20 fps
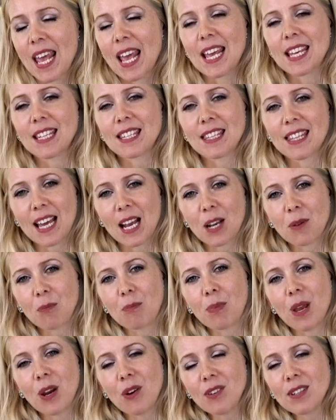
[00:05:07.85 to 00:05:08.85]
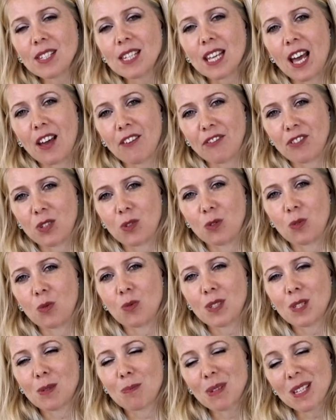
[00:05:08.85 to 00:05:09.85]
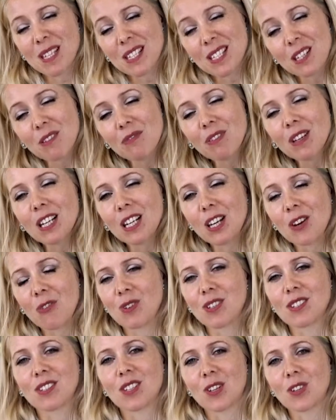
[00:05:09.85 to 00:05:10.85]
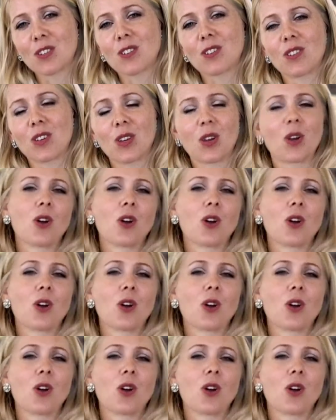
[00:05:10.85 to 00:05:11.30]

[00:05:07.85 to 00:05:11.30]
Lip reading: is that parents have to specifically resist the